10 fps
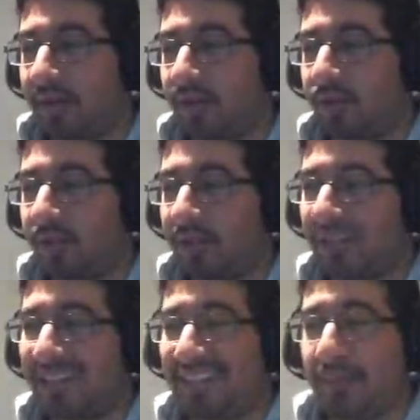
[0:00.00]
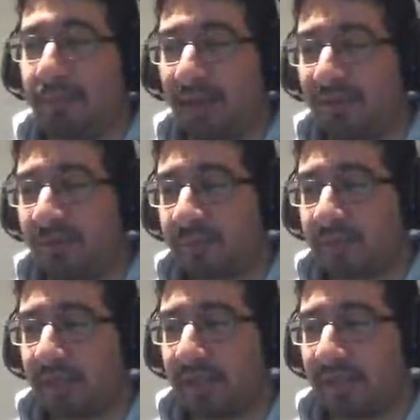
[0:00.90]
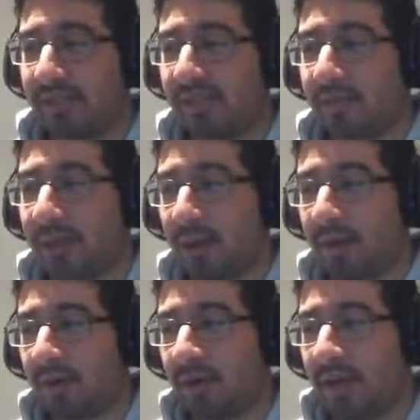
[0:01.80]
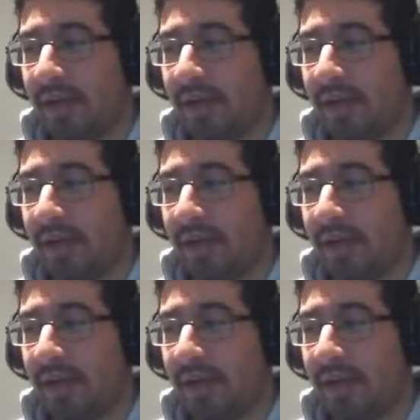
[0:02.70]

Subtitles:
Now there is a debuff cleansing power,